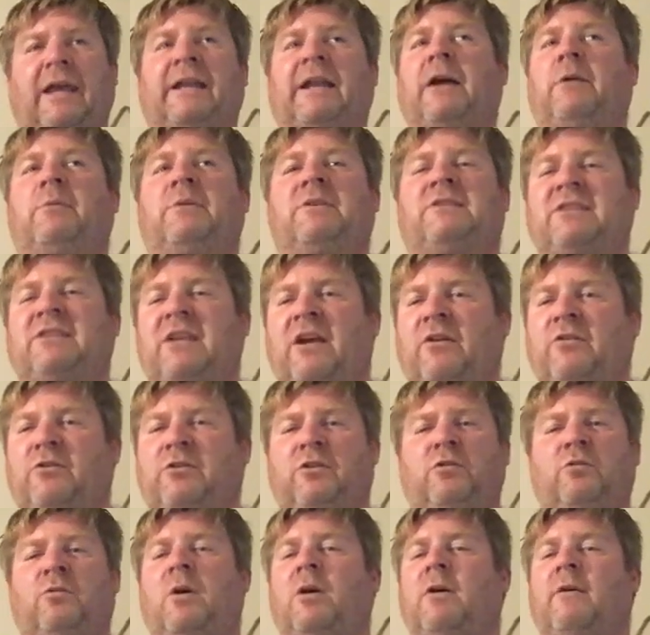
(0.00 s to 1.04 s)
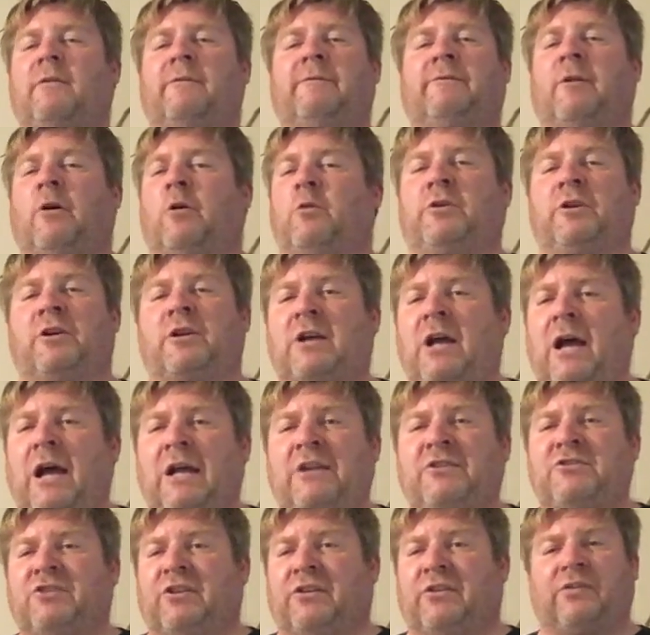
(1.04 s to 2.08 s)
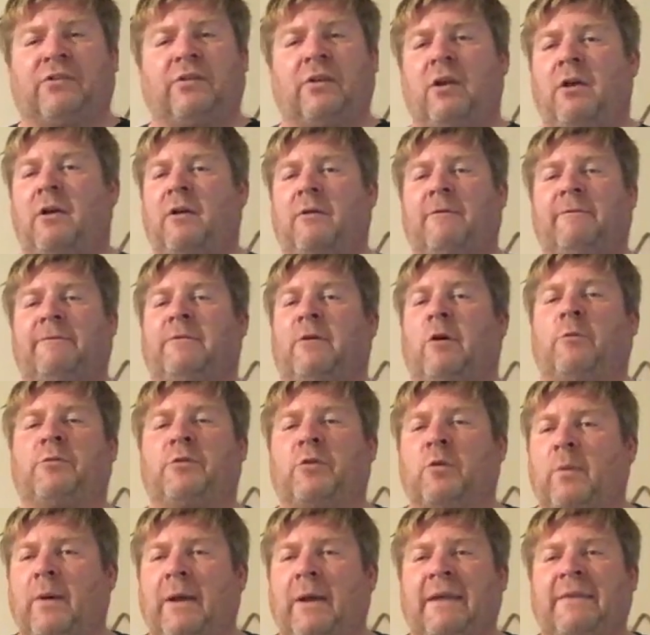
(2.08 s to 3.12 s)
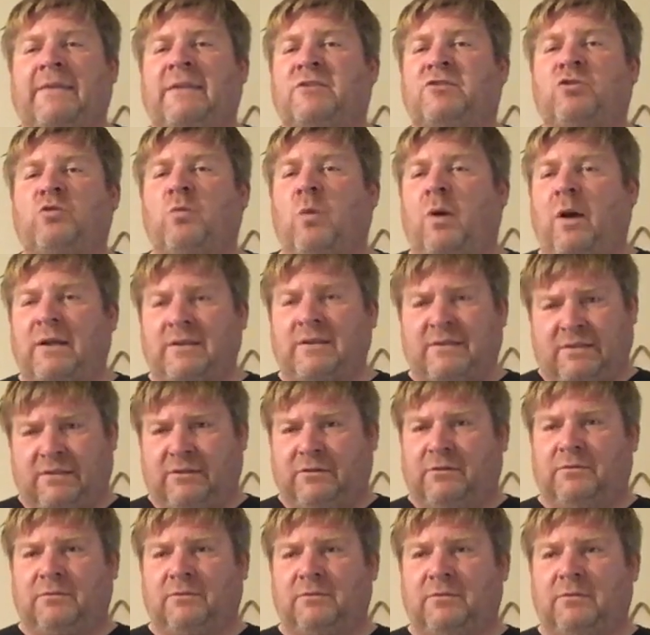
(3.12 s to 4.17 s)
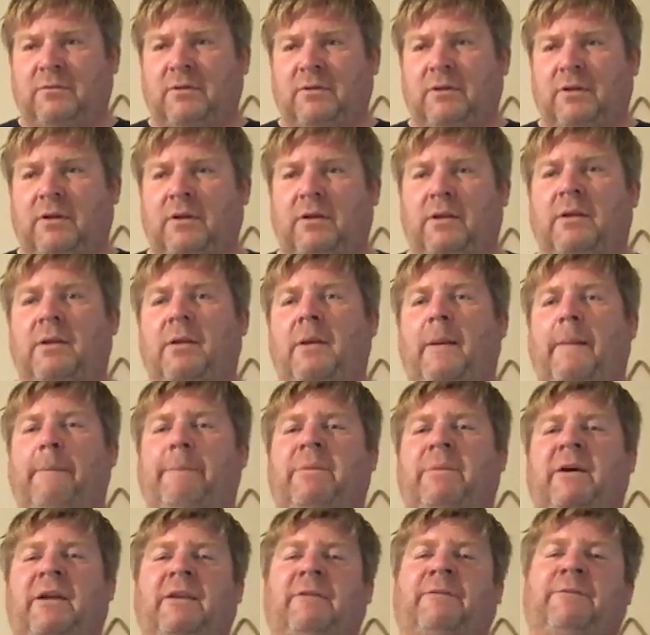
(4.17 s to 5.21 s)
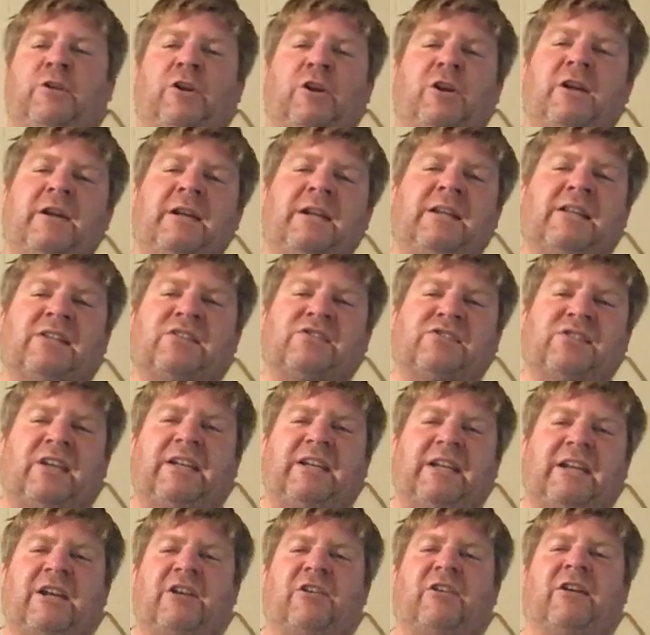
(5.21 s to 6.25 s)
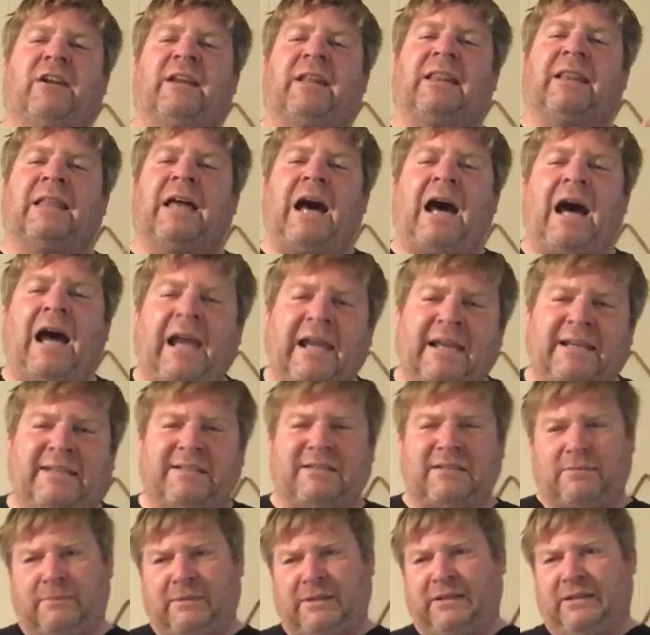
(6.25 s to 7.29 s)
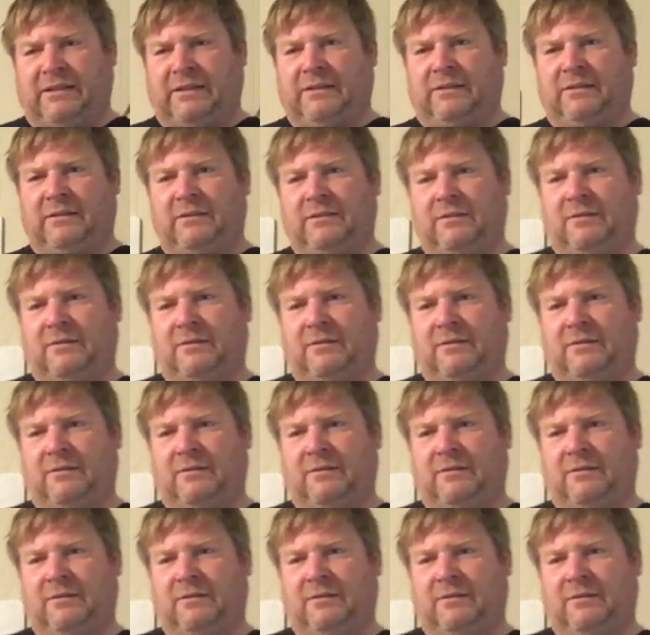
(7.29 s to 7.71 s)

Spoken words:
I would tell you, vote your conscience. Vote the way that you want to. But if you're going to sit here and lie to me,